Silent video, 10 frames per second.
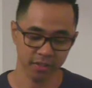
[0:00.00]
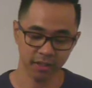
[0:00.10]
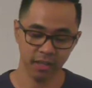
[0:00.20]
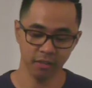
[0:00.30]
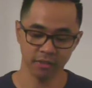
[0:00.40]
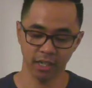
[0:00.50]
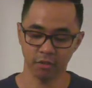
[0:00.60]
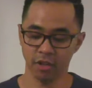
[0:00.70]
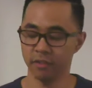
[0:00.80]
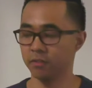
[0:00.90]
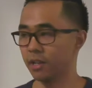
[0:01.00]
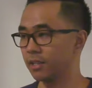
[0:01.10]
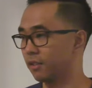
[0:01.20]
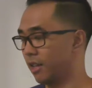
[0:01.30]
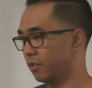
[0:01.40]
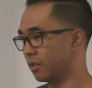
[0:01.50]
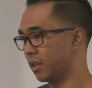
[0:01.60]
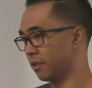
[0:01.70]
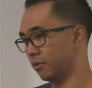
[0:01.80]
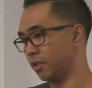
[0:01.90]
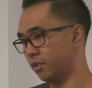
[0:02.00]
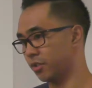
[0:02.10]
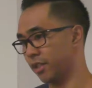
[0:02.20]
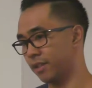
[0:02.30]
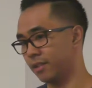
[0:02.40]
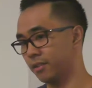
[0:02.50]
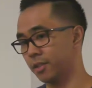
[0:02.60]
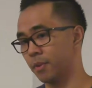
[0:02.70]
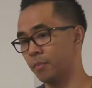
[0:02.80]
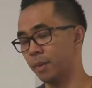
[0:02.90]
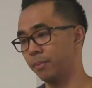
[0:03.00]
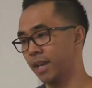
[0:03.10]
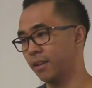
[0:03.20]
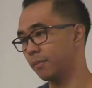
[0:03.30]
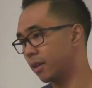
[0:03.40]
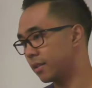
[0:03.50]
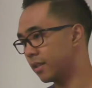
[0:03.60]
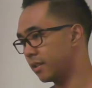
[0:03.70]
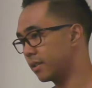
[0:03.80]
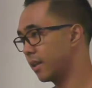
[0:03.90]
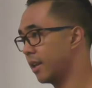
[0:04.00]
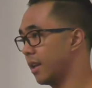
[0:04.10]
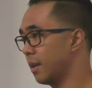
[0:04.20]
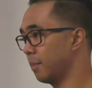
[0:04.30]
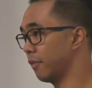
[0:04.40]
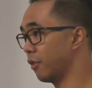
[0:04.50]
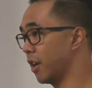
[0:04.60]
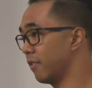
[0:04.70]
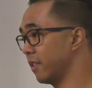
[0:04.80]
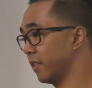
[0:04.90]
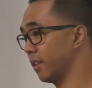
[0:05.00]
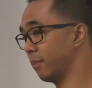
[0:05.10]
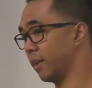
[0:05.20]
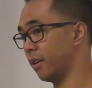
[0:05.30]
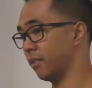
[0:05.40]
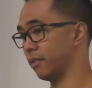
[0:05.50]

that I do is I go off and do a ton of research. Like I said, this is part of my planning process. Before I even think about